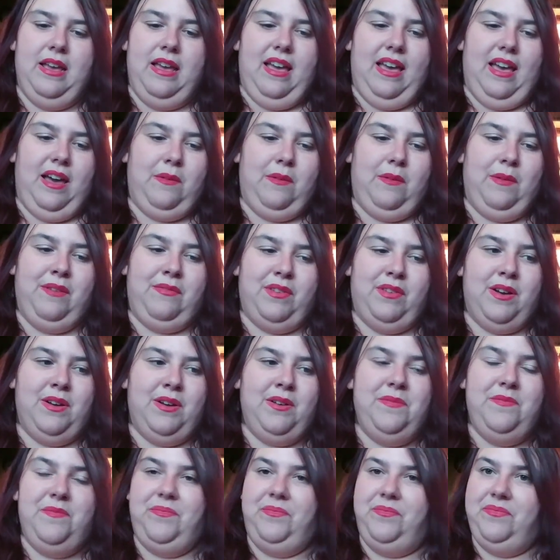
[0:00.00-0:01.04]

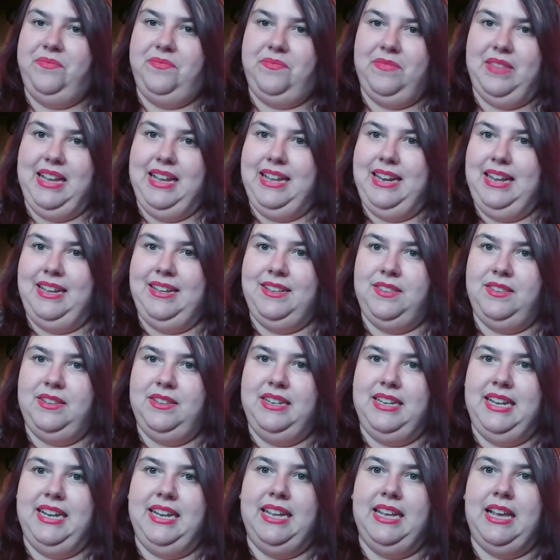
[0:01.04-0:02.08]
Towever, it is
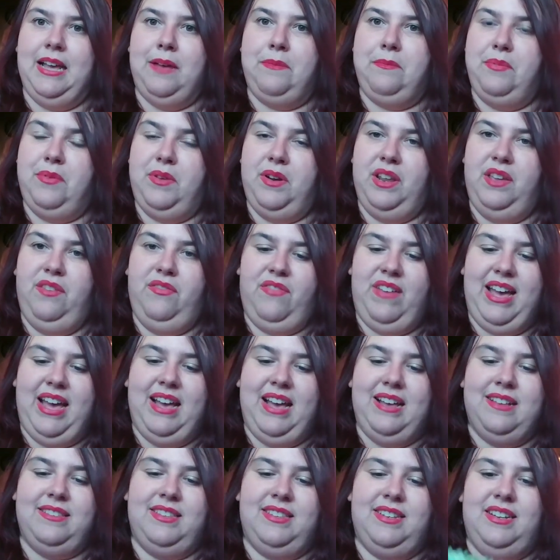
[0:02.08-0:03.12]
knitting up pretty
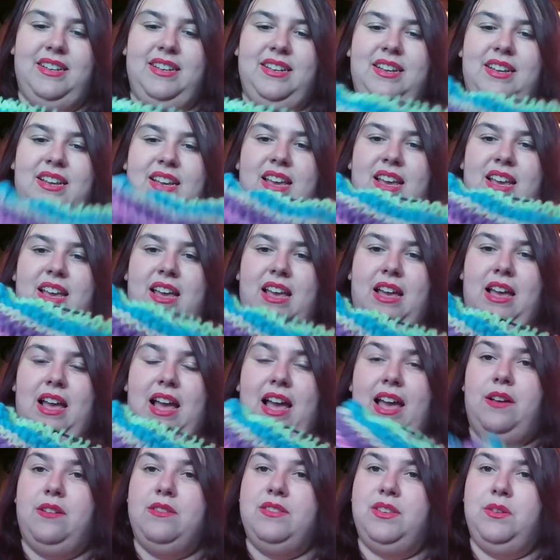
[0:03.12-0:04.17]
fast.
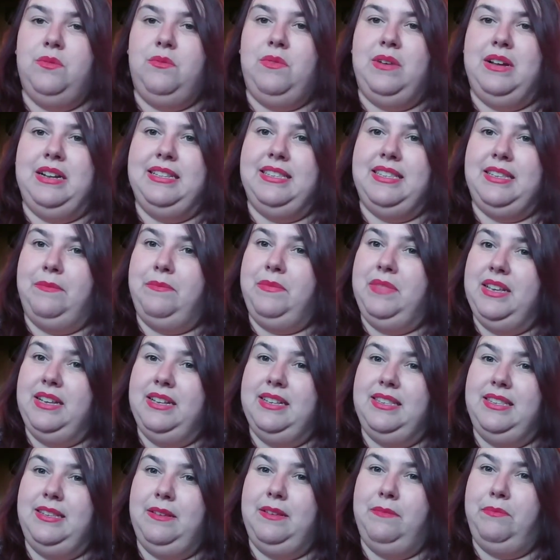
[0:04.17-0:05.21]
I also wanted something
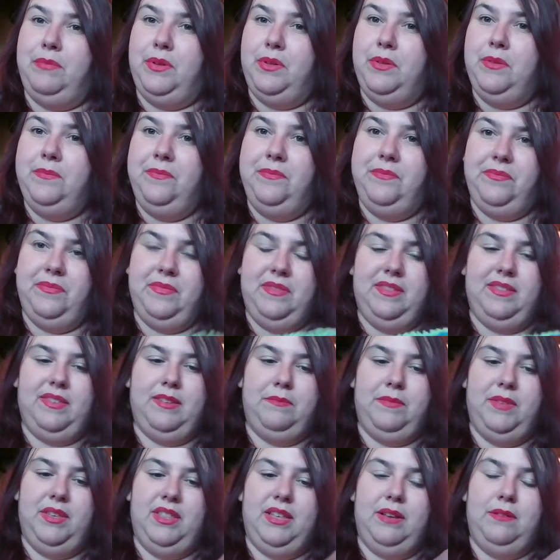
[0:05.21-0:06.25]
simple,
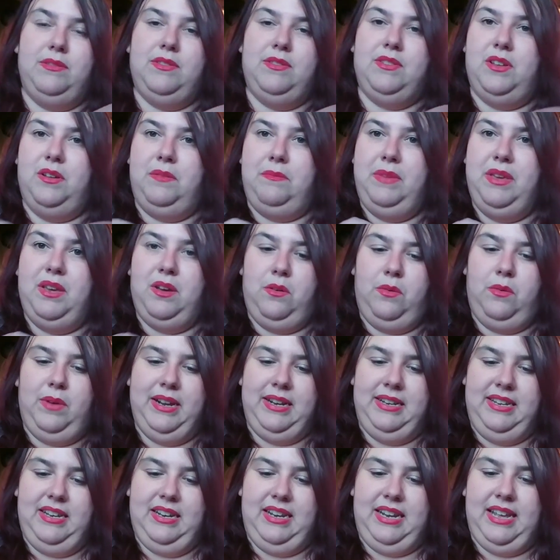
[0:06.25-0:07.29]
something that was going to be
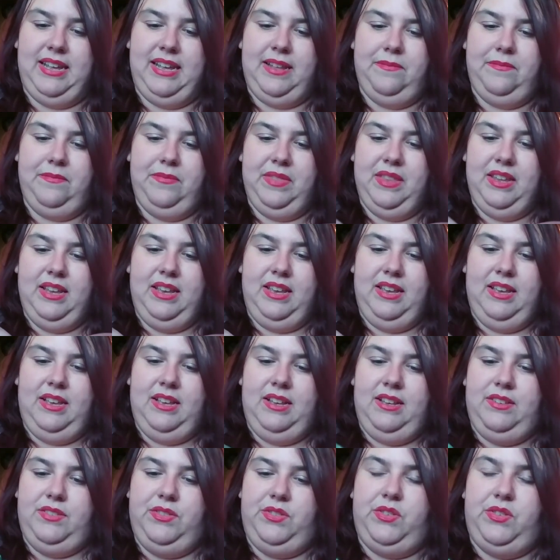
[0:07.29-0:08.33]
quick to knit.
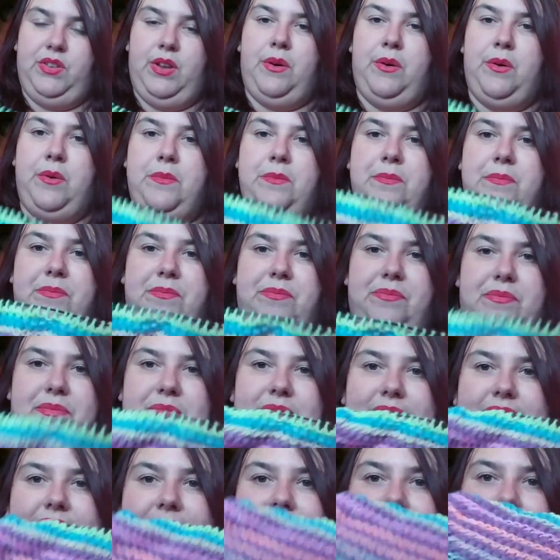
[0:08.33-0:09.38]
So
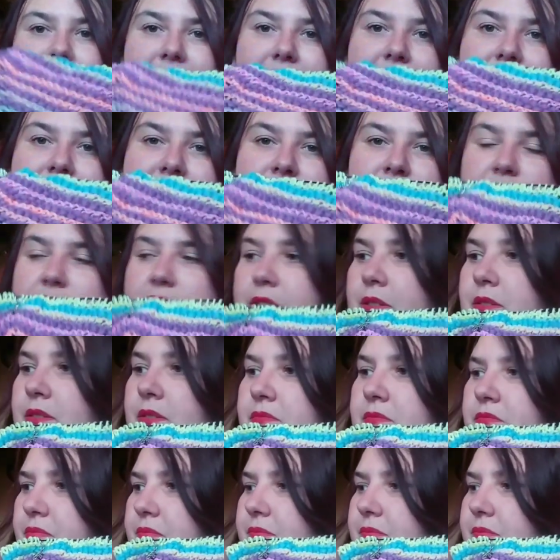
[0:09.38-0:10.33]
I chose...